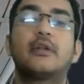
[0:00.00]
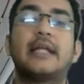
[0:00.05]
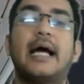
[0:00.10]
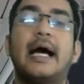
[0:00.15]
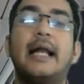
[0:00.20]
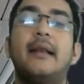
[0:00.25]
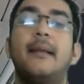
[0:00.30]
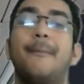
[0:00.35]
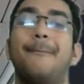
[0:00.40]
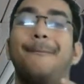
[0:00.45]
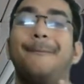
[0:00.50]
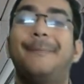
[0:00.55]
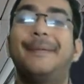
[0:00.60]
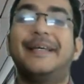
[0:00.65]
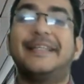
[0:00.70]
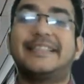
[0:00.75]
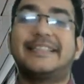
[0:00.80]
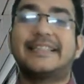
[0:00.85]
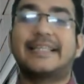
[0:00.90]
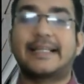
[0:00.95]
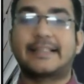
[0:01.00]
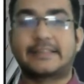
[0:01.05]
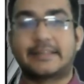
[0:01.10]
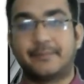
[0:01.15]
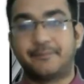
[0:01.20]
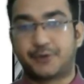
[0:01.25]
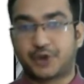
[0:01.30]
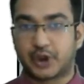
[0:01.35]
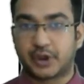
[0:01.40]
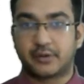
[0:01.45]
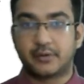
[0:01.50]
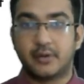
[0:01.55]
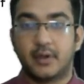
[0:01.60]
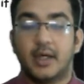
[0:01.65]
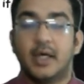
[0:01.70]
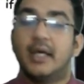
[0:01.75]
than basic exemption.